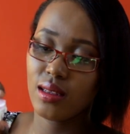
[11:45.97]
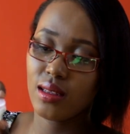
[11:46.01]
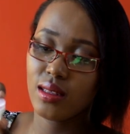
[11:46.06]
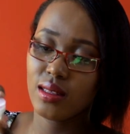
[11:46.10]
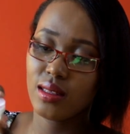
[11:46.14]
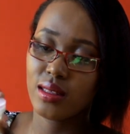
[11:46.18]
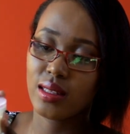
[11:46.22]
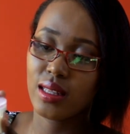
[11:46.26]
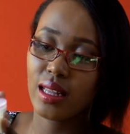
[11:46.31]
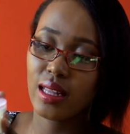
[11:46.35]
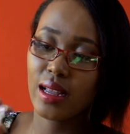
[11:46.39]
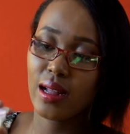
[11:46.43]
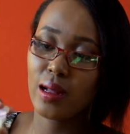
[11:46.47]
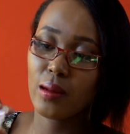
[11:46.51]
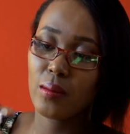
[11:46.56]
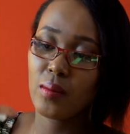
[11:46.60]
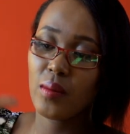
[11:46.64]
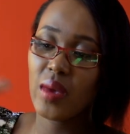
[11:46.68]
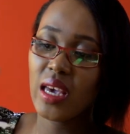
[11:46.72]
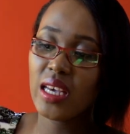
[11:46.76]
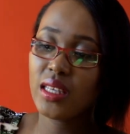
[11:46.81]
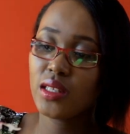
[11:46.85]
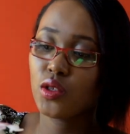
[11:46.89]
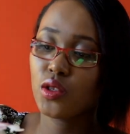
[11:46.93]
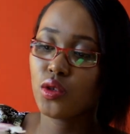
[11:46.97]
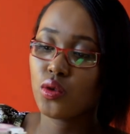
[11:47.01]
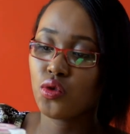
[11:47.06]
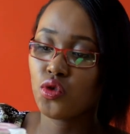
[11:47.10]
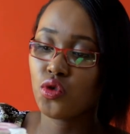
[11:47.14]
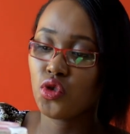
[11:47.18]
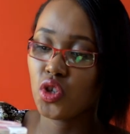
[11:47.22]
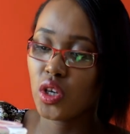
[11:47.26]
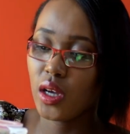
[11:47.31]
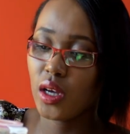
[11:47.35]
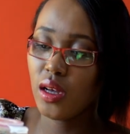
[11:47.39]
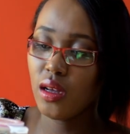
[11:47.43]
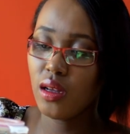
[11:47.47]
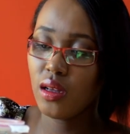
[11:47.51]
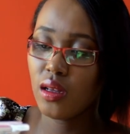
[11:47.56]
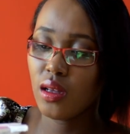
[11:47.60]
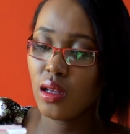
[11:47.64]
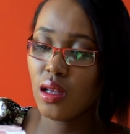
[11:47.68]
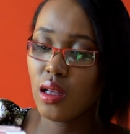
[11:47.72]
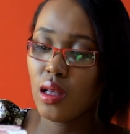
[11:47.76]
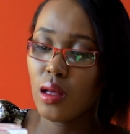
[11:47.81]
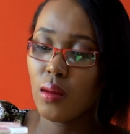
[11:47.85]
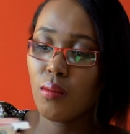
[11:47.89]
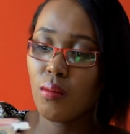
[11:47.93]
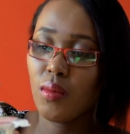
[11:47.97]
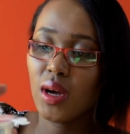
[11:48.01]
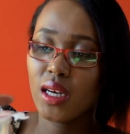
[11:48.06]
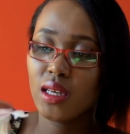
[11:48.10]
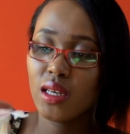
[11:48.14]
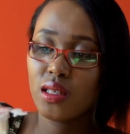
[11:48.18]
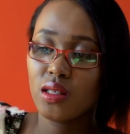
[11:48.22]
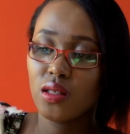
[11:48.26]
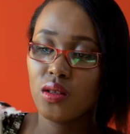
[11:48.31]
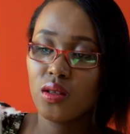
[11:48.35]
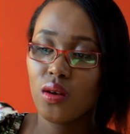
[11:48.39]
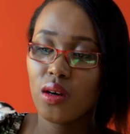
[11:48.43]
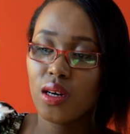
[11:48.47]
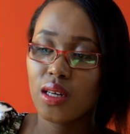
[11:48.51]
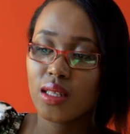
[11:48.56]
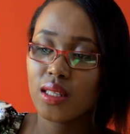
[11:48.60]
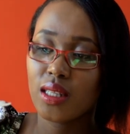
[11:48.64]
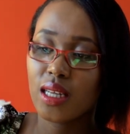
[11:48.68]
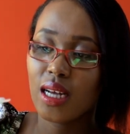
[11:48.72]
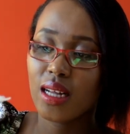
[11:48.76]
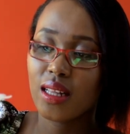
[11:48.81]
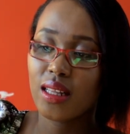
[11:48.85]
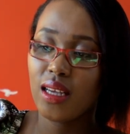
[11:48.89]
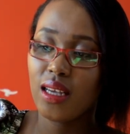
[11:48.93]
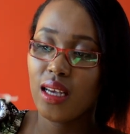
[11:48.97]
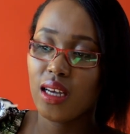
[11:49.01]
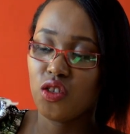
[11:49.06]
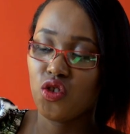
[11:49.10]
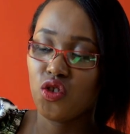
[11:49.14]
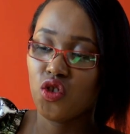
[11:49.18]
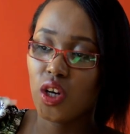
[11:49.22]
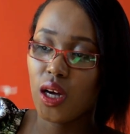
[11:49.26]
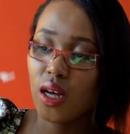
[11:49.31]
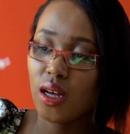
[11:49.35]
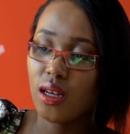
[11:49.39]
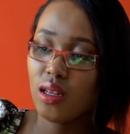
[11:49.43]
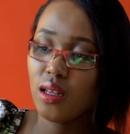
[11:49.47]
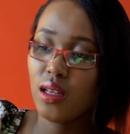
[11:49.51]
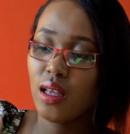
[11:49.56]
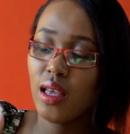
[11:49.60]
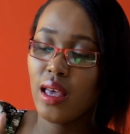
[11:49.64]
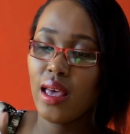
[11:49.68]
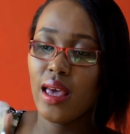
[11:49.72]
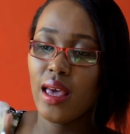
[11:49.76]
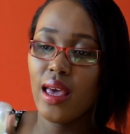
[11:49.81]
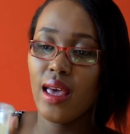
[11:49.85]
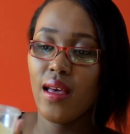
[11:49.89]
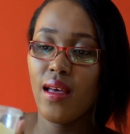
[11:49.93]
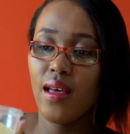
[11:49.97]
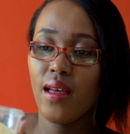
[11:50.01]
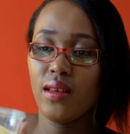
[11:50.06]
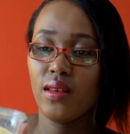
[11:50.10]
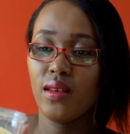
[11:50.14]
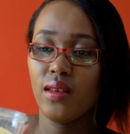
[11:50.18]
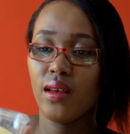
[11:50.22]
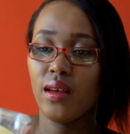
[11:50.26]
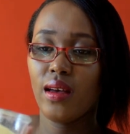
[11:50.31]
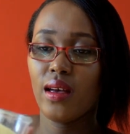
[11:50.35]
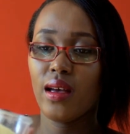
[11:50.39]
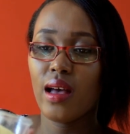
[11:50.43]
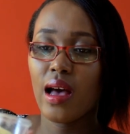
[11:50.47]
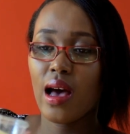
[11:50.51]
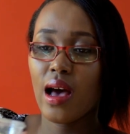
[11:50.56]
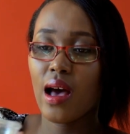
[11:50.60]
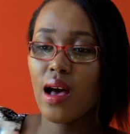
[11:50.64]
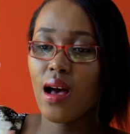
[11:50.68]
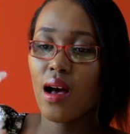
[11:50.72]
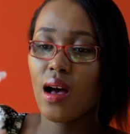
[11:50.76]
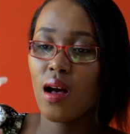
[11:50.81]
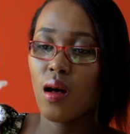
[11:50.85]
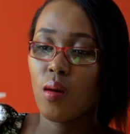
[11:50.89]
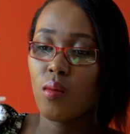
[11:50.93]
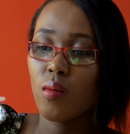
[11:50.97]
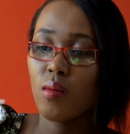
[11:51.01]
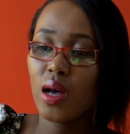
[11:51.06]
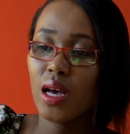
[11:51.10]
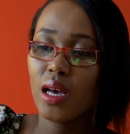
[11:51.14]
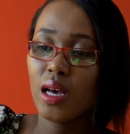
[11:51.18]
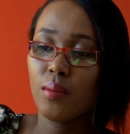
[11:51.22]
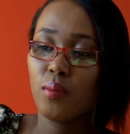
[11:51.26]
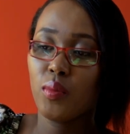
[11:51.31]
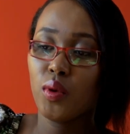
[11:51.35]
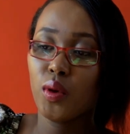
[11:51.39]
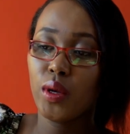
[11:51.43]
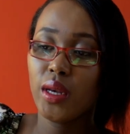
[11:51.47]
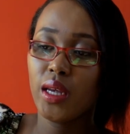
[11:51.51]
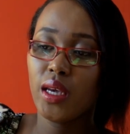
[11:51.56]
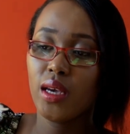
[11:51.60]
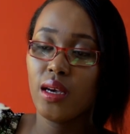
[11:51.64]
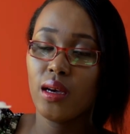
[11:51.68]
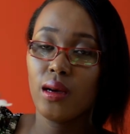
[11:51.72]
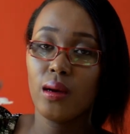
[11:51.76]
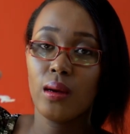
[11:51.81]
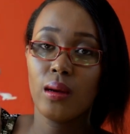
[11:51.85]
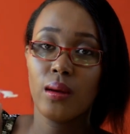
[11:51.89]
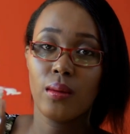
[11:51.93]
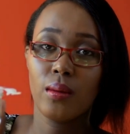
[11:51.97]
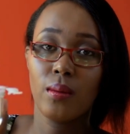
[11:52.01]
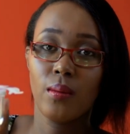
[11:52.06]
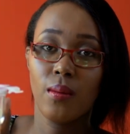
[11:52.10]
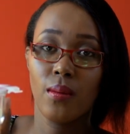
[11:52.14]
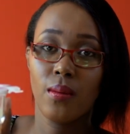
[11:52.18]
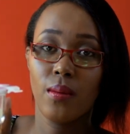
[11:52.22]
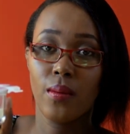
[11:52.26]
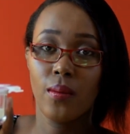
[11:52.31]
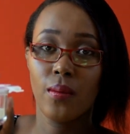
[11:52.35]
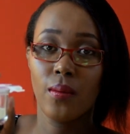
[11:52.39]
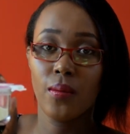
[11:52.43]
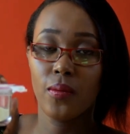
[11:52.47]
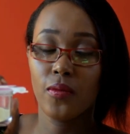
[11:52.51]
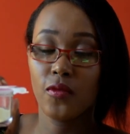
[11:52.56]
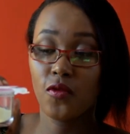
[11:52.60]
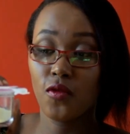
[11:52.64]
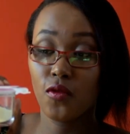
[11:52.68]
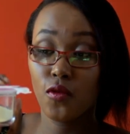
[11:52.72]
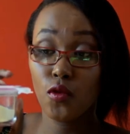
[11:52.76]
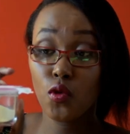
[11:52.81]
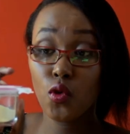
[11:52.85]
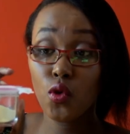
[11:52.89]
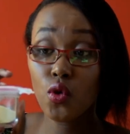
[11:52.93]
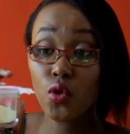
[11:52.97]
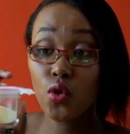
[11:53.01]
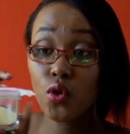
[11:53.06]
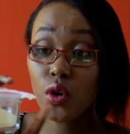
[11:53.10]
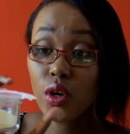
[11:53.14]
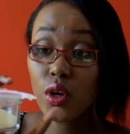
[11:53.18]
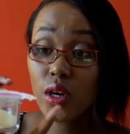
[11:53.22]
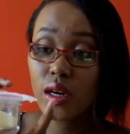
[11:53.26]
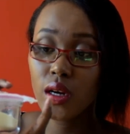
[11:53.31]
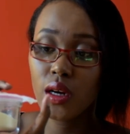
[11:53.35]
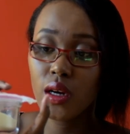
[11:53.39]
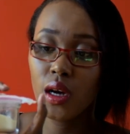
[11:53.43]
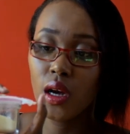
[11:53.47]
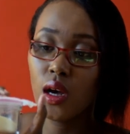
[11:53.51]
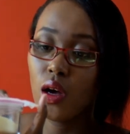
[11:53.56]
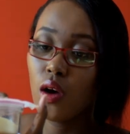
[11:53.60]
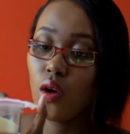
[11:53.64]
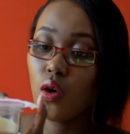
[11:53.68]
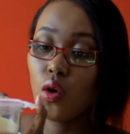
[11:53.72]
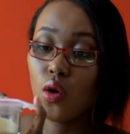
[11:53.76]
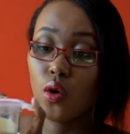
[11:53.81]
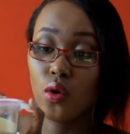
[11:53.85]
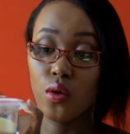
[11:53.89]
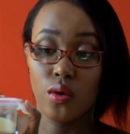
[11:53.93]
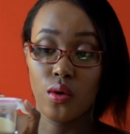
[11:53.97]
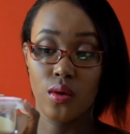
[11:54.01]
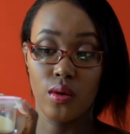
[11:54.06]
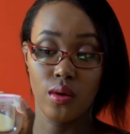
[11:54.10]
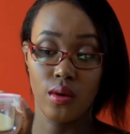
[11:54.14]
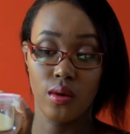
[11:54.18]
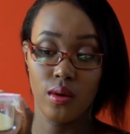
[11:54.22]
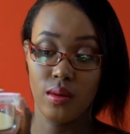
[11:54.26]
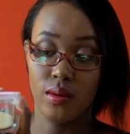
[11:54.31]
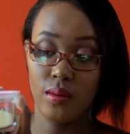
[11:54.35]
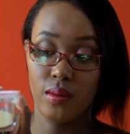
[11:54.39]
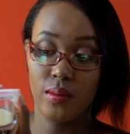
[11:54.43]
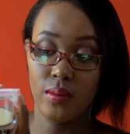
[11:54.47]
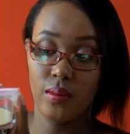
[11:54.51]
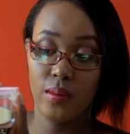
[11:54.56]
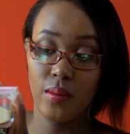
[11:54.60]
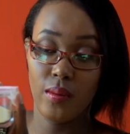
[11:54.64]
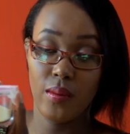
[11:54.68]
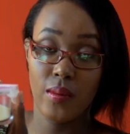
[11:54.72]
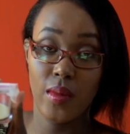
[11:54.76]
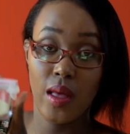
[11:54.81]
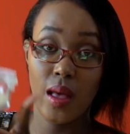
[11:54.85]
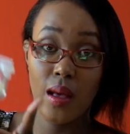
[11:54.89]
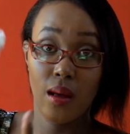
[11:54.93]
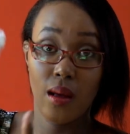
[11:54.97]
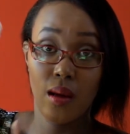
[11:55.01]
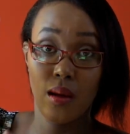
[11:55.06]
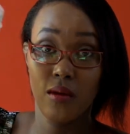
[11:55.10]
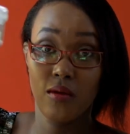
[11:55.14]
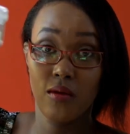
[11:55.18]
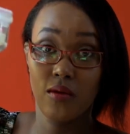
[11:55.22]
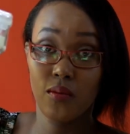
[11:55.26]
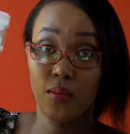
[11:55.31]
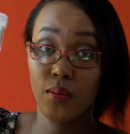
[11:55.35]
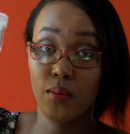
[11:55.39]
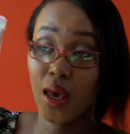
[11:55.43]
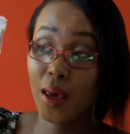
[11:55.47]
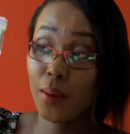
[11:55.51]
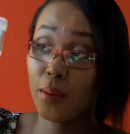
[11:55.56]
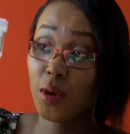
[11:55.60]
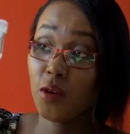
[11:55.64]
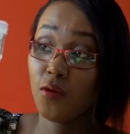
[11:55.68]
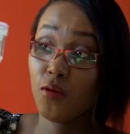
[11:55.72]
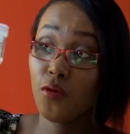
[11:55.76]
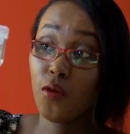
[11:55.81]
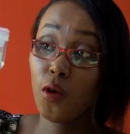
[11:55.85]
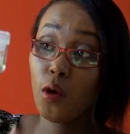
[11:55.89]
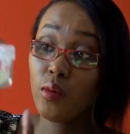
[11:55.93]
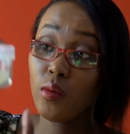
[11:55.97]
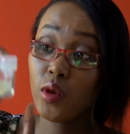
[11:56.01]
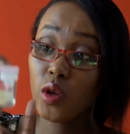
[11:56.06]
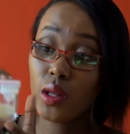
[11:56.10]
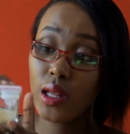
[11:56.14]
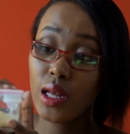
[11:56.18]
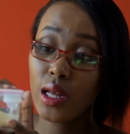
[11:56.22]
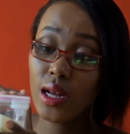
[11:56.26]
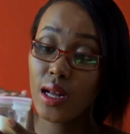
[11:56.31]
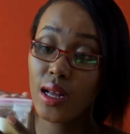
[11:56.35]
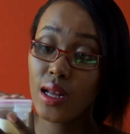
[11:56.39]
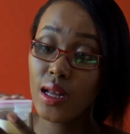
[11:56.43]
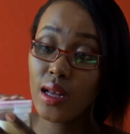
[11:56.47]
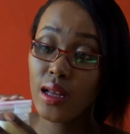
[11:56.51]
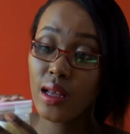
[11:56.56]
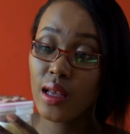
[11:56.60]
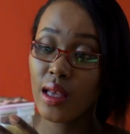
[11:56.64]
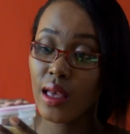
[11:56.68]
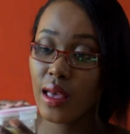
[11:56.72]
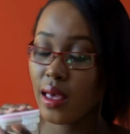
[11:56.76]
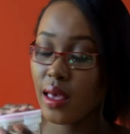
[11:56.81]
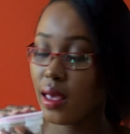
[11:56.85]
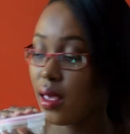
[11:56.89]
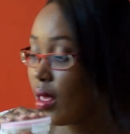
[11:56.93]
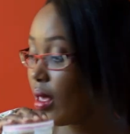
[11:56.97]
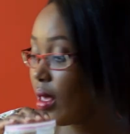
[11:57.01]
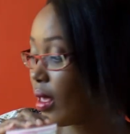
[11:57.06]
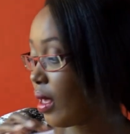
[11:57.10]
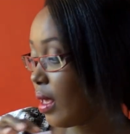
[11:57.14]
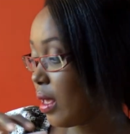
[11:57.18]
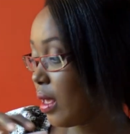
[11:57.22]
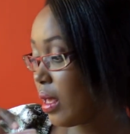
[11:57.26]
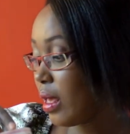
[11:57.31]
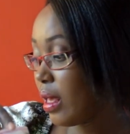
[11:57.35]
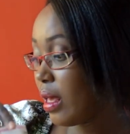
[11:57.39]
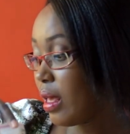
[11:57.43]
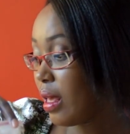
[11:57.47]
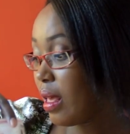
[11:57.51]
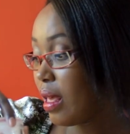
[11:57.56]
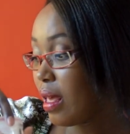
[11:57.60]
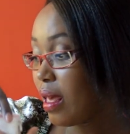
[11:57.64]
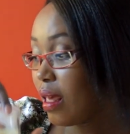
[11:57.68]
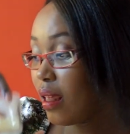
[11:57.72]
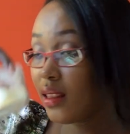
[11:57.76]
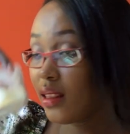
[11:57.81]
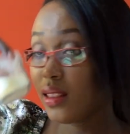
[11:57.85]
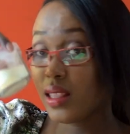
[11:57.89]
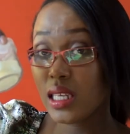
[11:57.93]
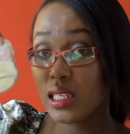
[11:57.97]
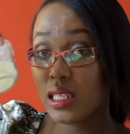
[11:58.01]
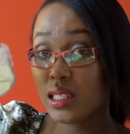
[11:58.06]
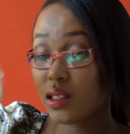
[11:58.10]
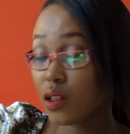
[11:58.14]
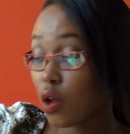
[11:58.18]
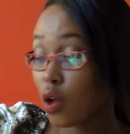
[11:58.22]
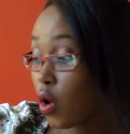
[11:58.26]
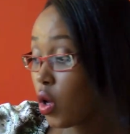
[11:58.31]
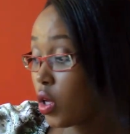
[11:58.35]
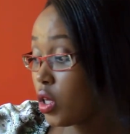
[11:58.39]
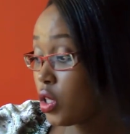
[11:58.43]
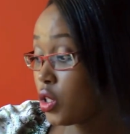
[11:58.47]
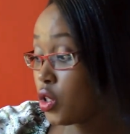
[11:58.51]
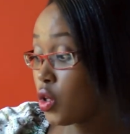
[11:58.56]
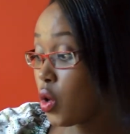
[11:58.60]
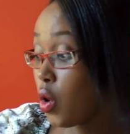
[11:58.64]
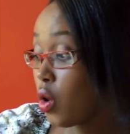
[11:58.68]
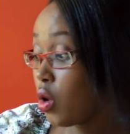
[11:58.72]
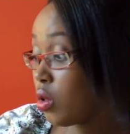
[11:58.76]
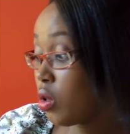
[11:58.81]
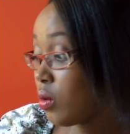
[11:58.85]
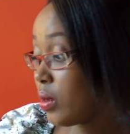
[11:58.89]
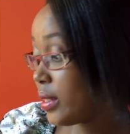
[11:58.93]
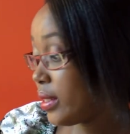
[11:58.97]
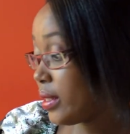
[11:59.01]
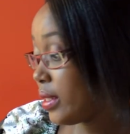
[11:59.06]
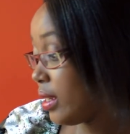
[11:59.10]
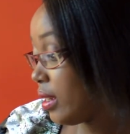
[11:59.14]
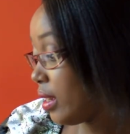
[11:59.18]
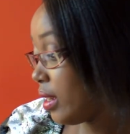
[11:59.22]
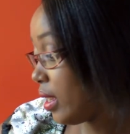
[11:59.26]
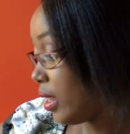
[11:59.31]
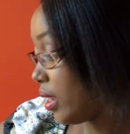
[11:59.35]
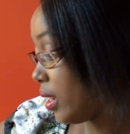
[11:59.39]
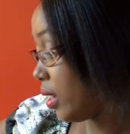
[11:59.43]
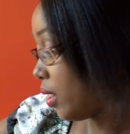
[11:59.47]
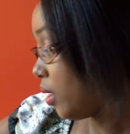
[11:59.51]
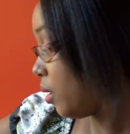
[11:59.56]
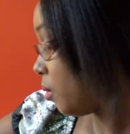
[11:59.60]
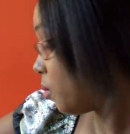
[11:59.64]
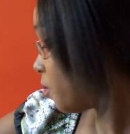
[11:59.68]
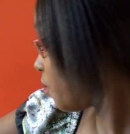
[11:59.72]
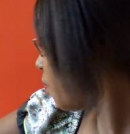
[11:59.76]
it's like a mason jar, but it's not exactly a jar. And um, I put here food or baby formula, and this is always in here,